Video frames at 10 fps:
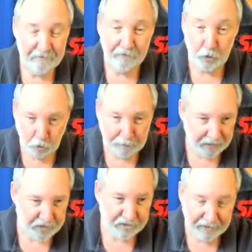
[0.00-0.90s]
virtual
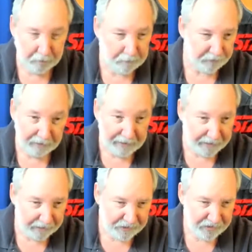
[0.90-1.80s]
box available for
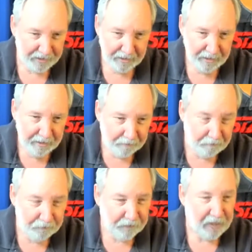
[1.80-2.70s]
Linux.
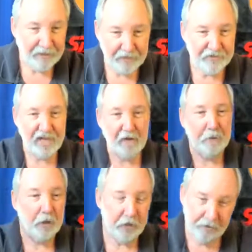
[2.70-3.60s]
And then set up
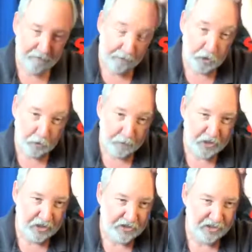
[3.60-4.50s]
all your virtual
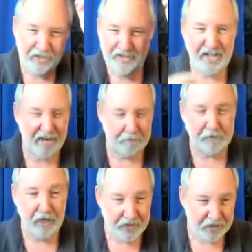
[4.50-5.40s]
machines, and then you can set up
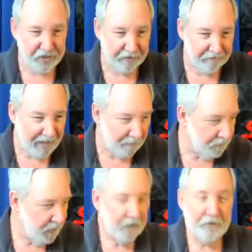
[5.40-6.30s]
dozens of them
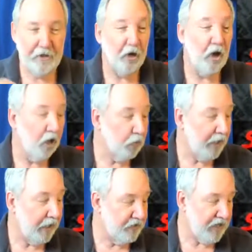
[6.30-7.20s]
that are all
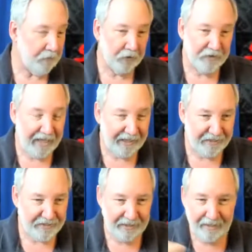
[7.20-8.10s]
running
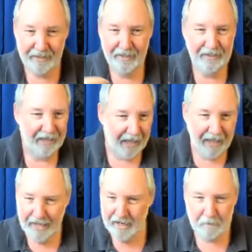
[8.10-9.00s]
simultaneously.
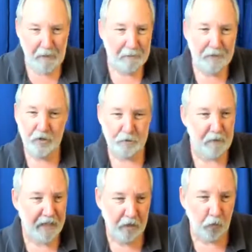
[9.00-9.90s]
And maybe you
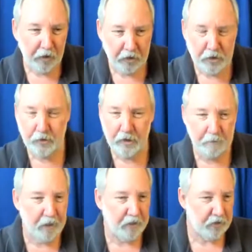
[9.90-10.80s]
spend one or two
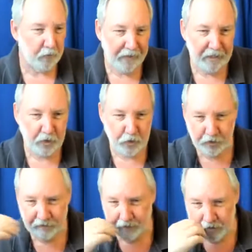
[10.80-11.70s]
hundred bucks on one of these
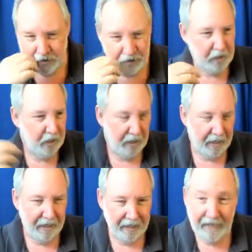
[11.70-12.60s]
servers,
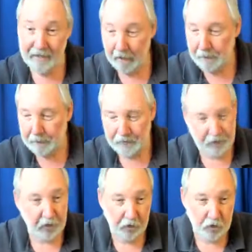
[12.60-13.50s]
uh, and come up with
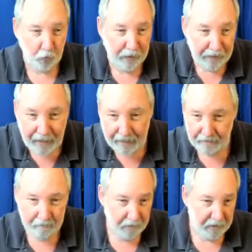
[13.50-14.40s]

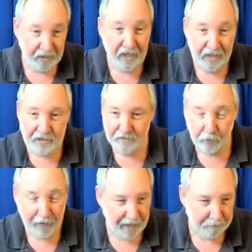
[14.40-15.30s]
128 gigs of
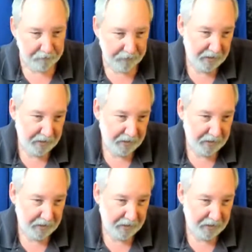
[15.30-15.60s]
RAM